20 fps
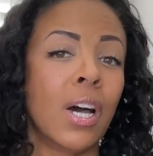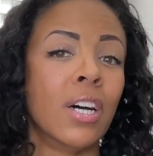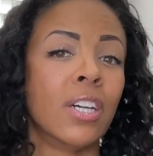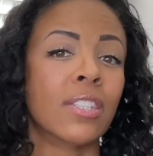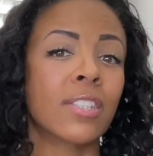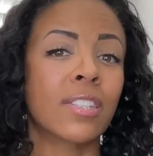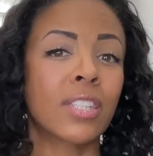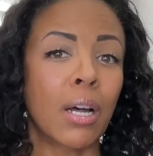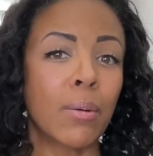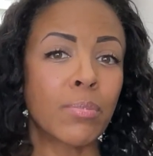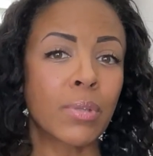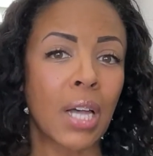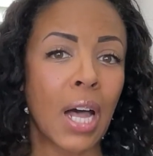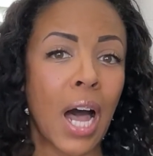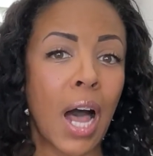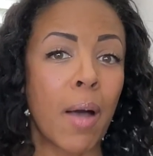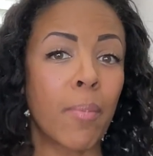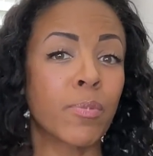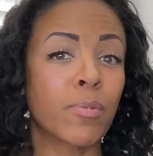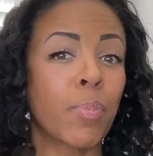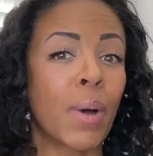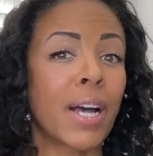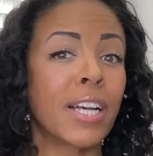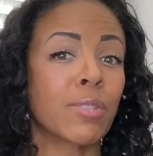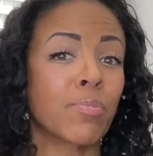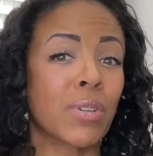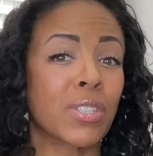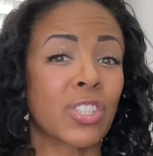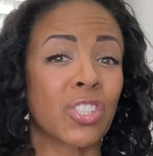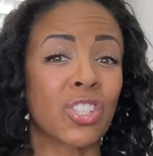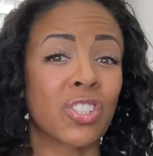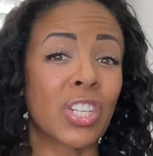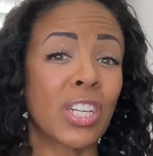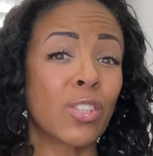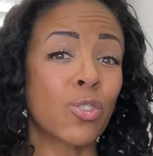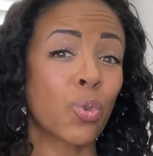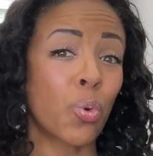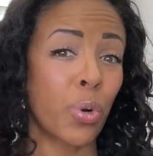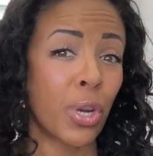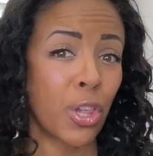Sometimes by as much as 10,
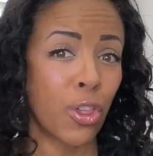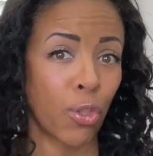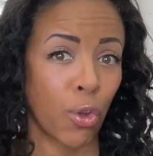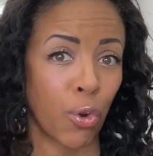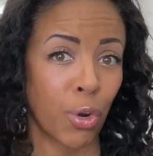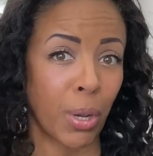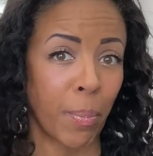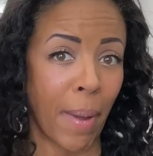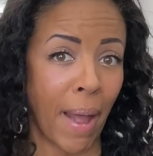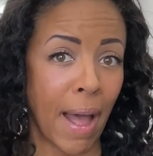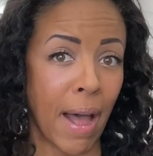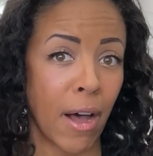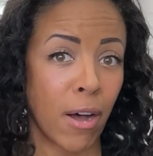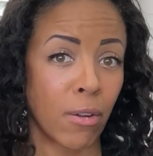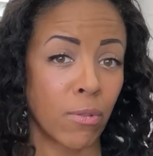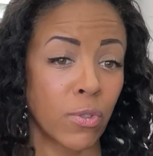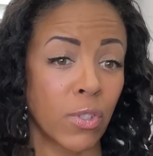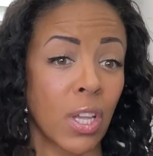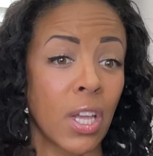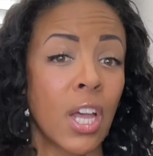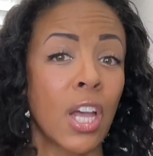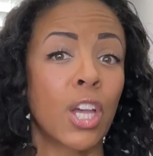20, 30 pounds,